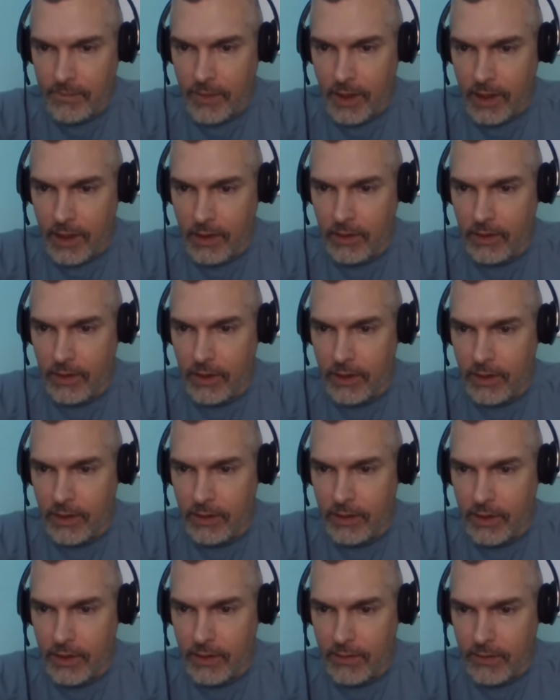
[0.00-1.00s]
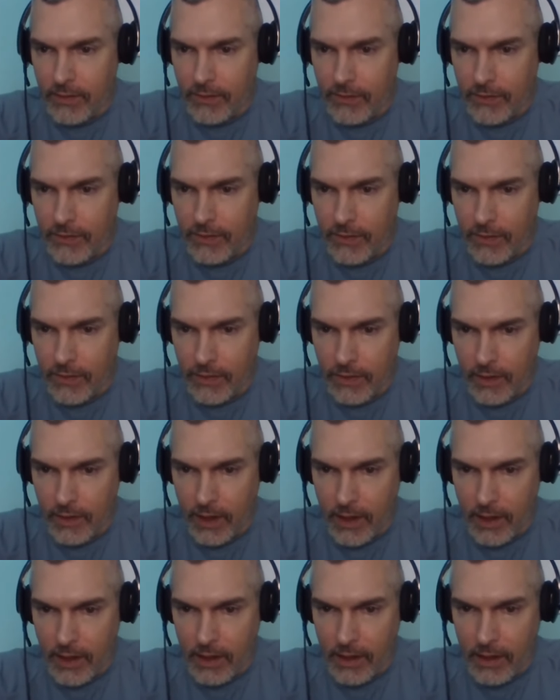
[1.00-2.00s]
I don't know that was
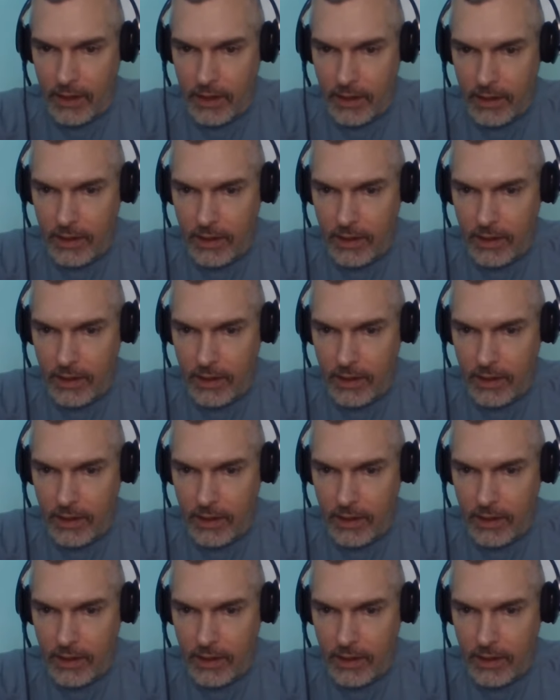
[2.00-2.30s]
there.